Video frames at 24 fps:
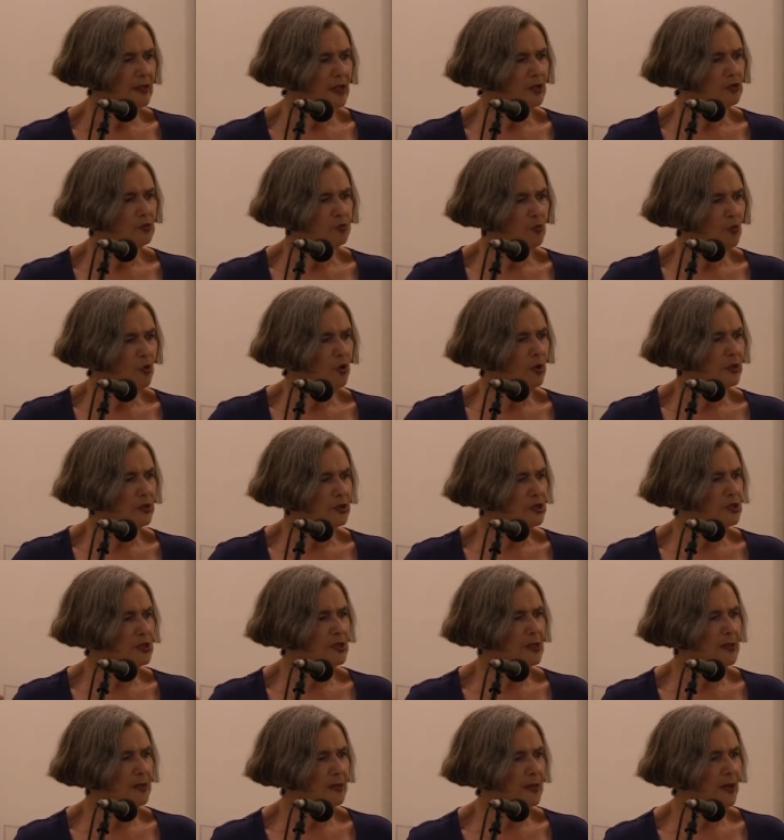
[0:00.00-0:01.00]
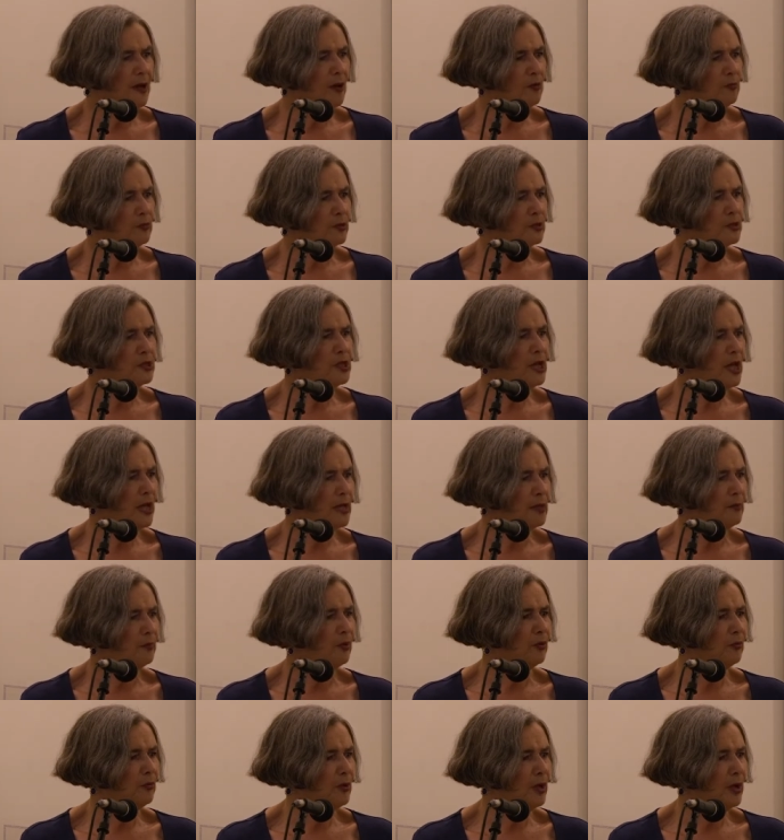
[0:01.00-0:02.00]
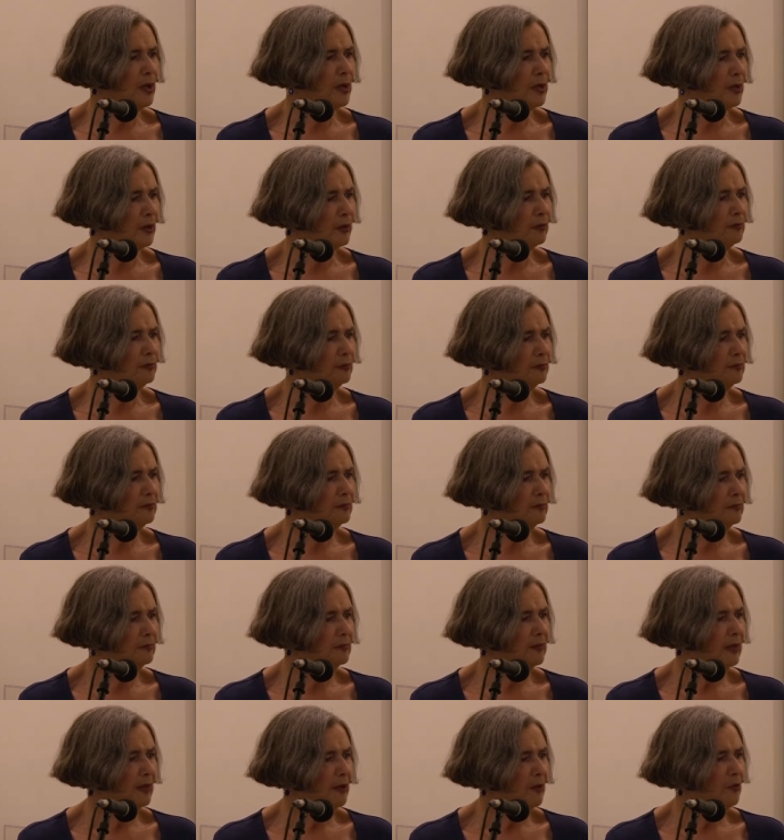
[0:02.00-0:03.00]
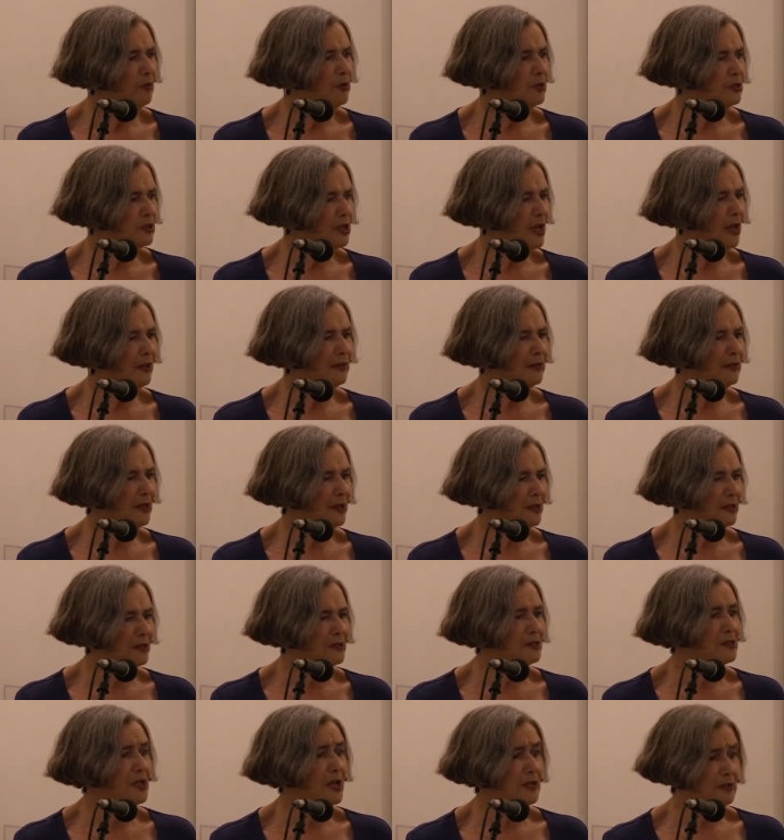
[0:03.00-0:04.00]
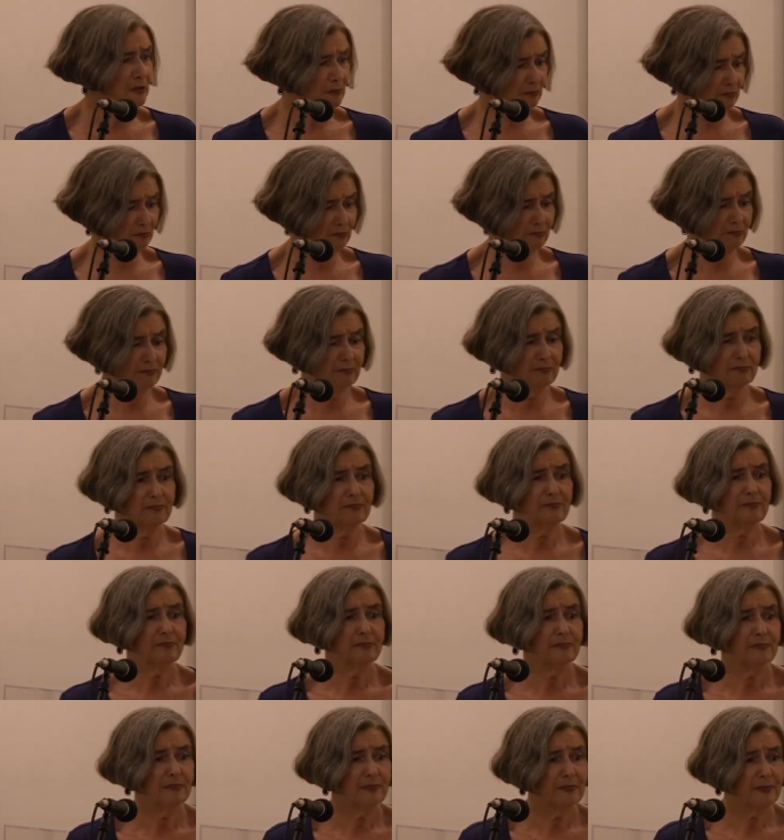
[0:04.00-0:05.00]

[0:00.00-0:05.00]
There's one sitting on the table there, which I think is, I said, mm-hmm.